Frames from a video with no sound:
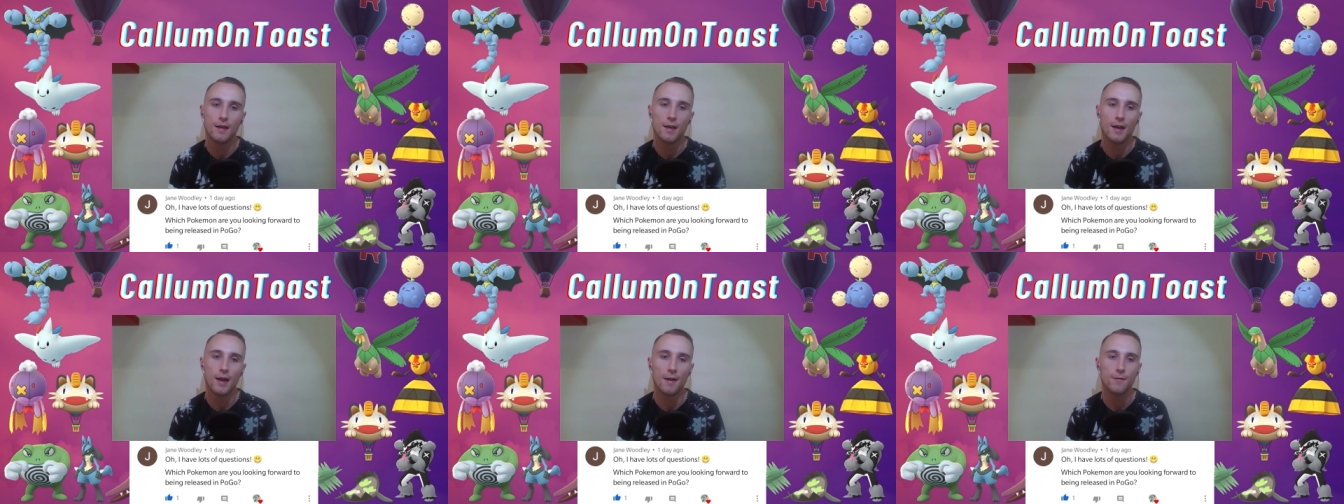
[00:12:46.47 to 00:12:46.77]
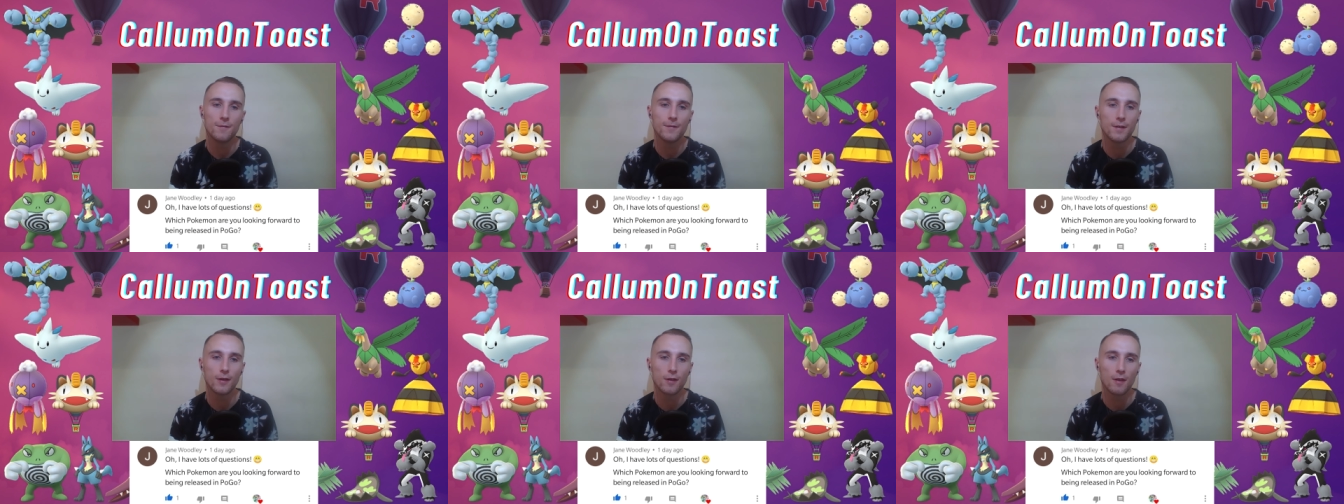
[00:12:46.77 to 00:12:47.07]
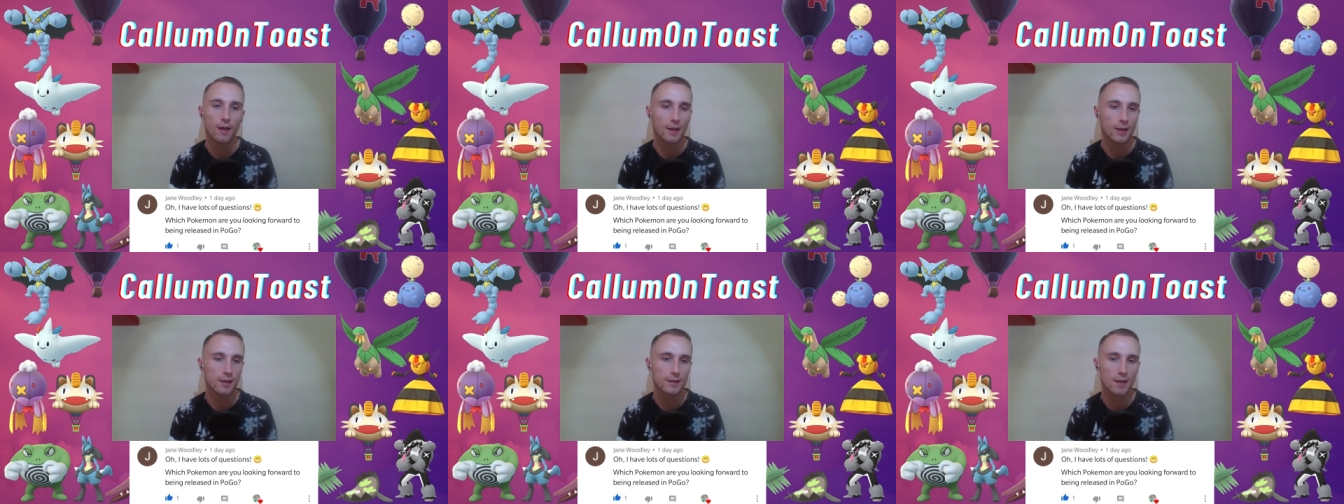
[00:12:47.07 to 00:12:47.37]
I feel
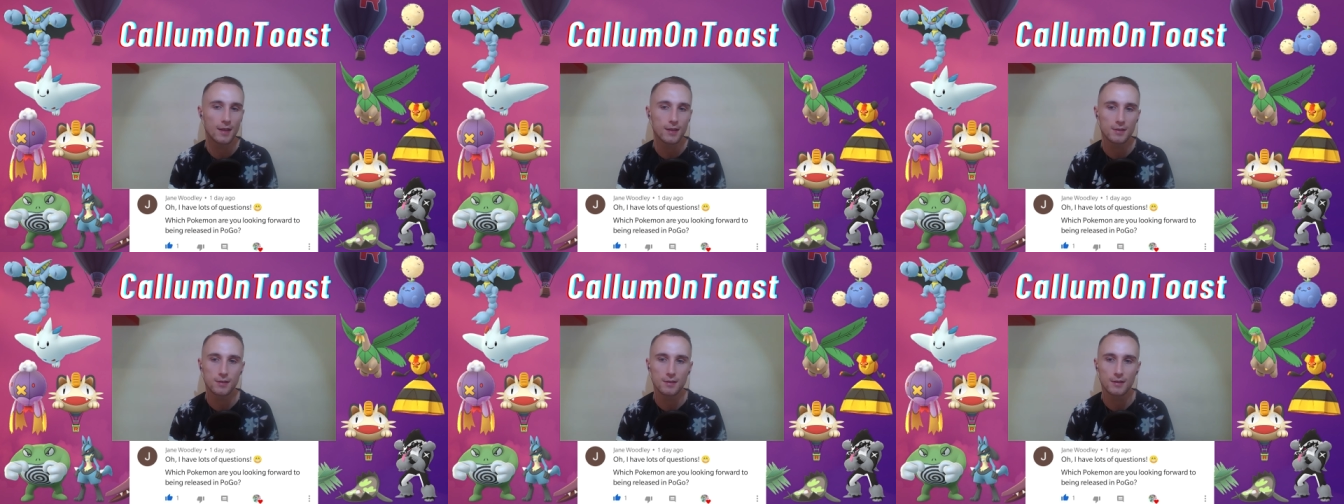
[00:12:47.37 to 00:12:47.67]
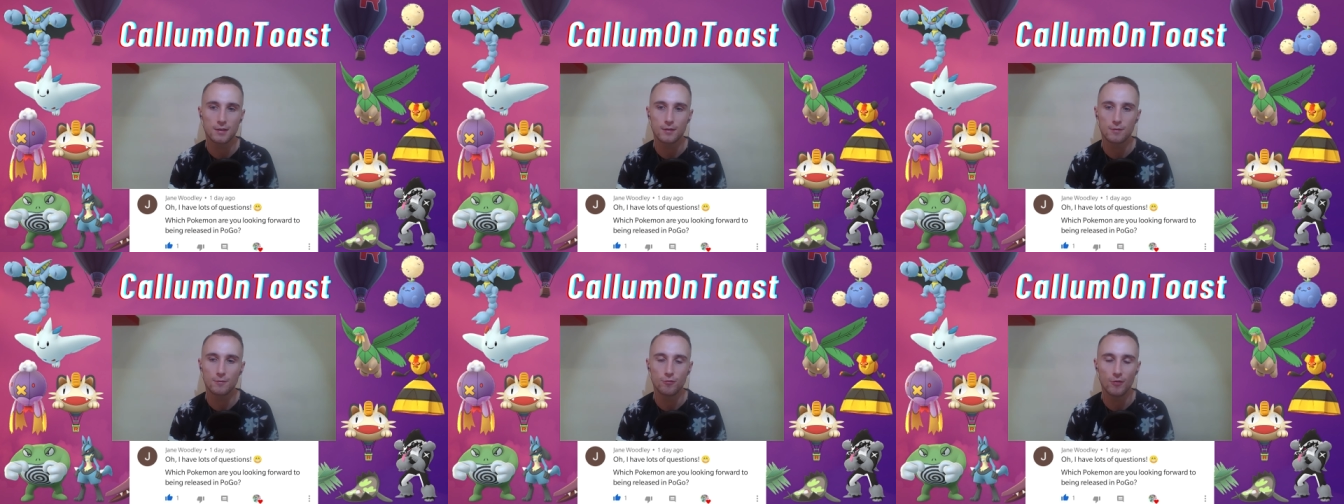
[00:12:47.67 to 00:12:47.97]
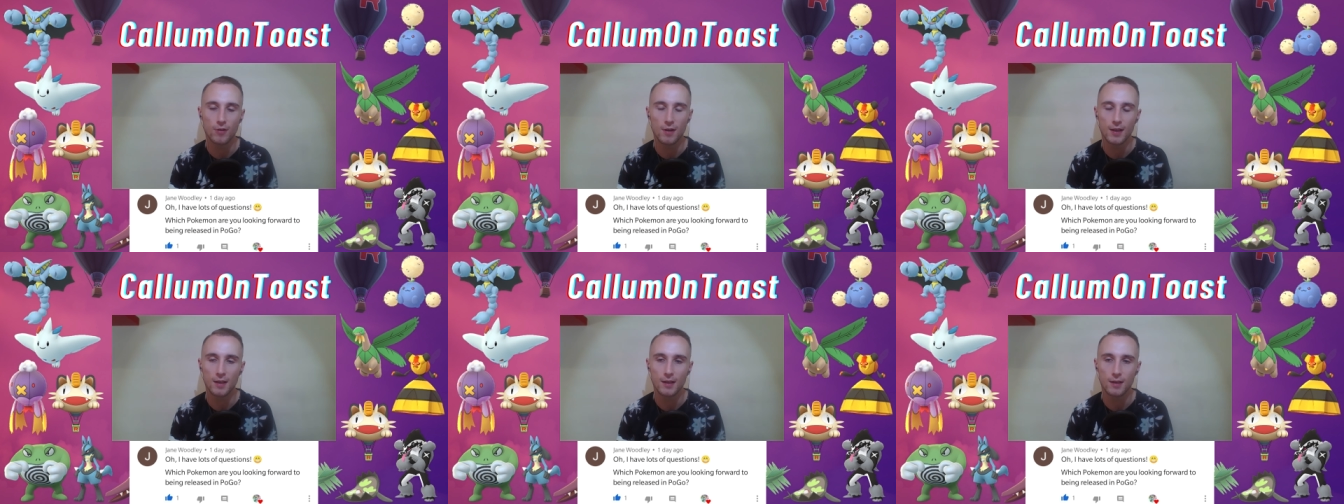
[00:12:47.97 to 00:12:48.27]
like that's
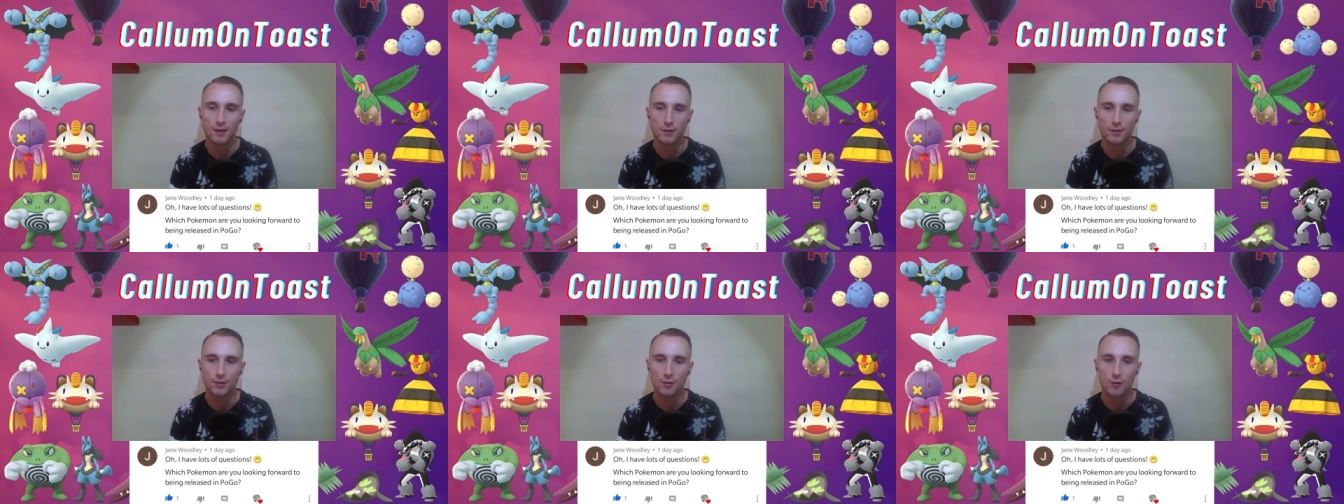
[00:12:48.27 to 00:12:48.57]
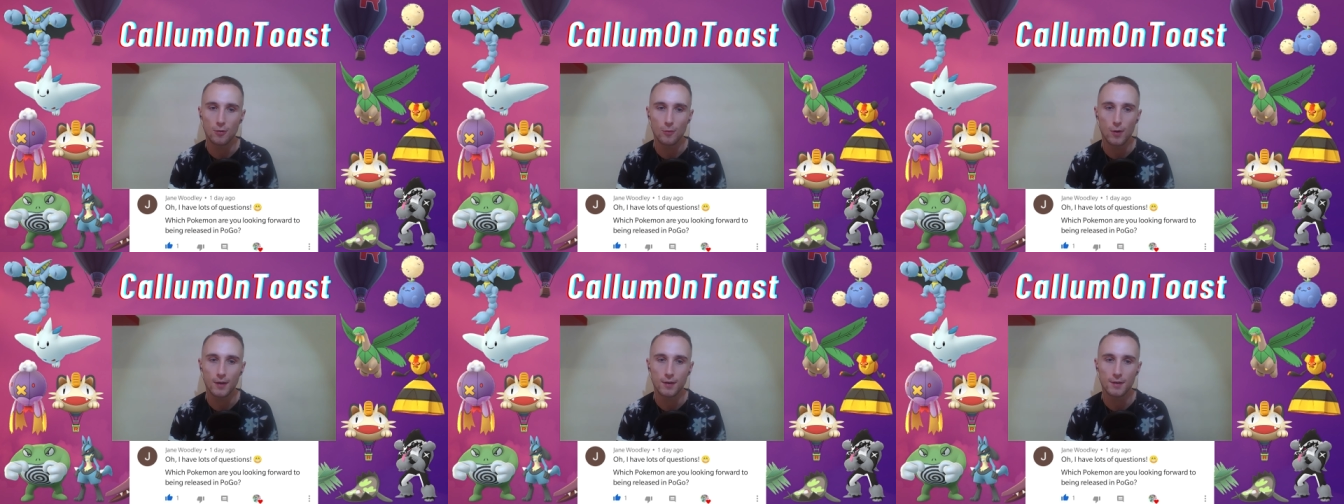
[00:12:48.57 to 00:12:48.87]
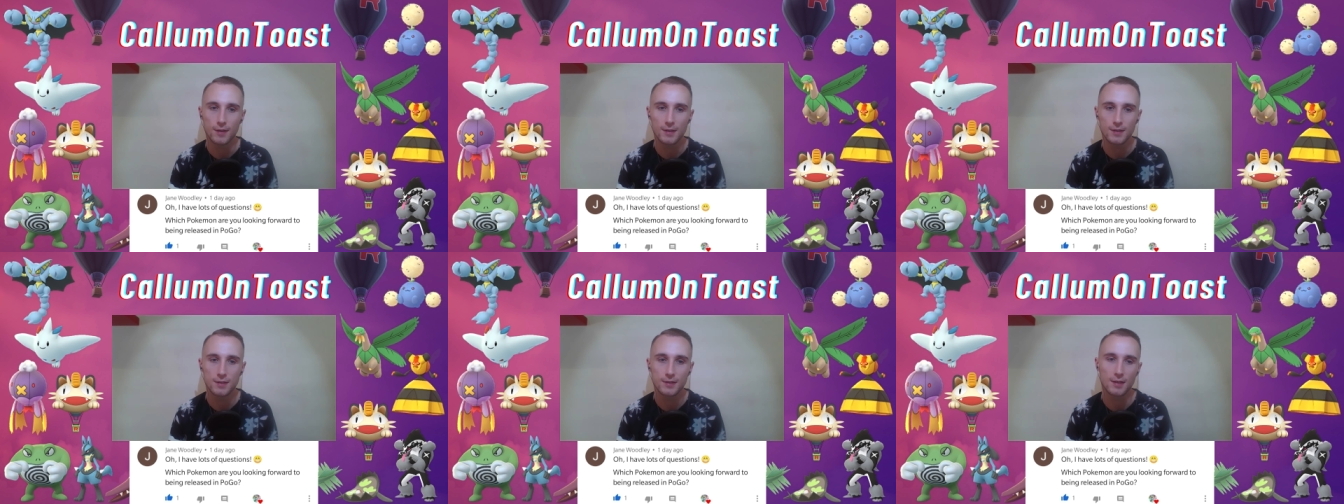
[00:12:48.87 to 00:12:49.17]
really going to do it
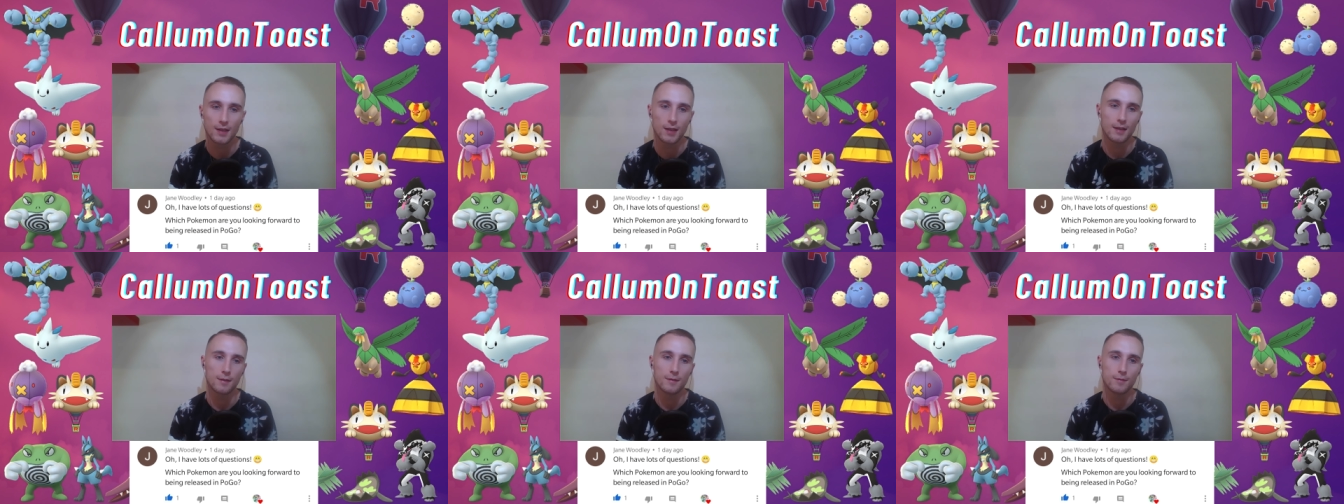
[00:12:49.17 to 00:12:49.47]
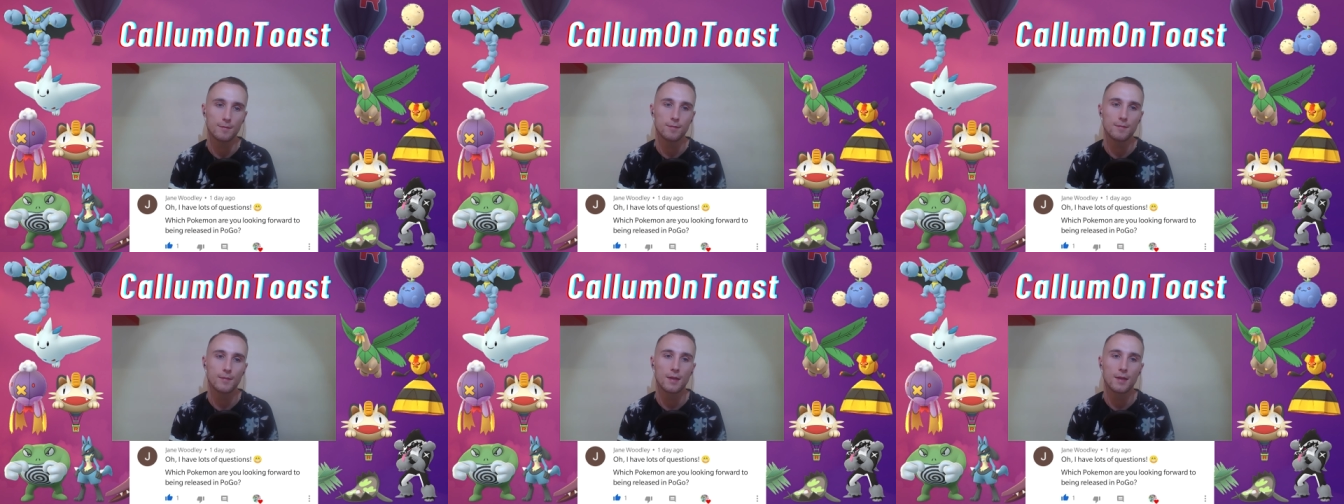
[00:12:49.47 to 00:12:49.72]
wonders and